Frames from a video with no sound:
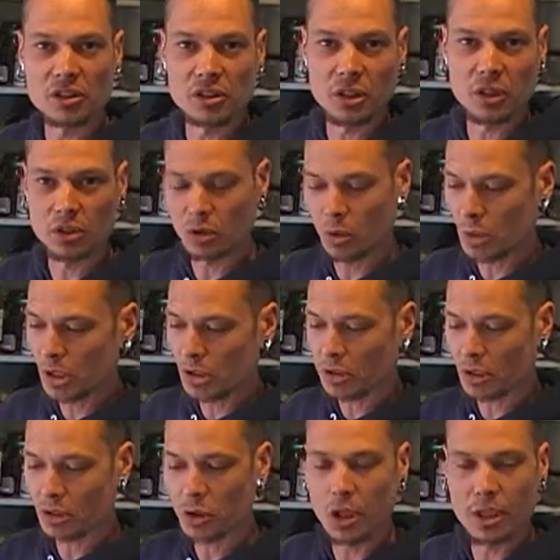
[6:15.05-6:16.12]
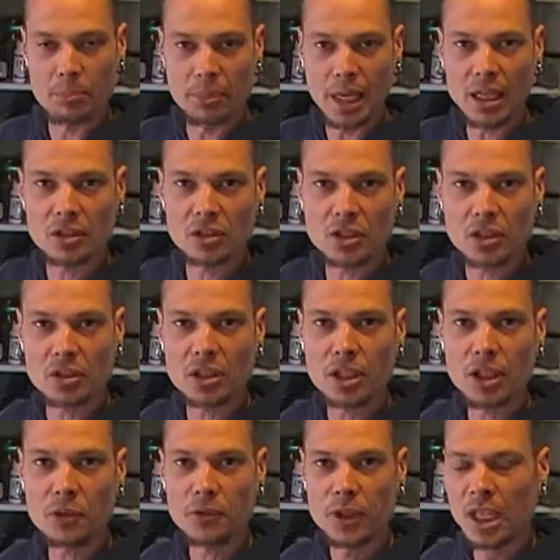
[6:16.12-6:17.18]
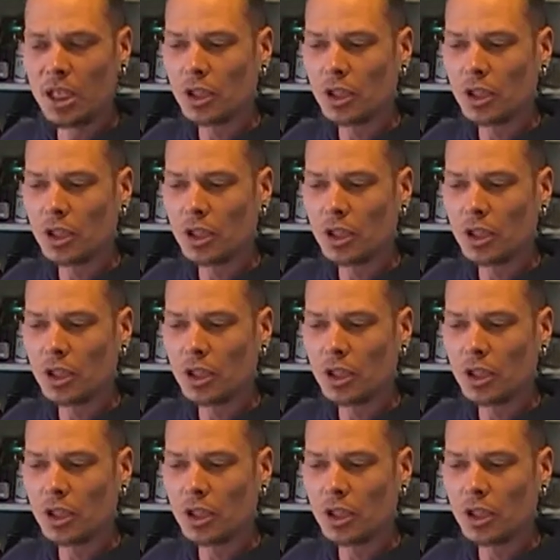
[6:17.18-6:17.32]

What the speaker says: so it's always like trying to balance itself.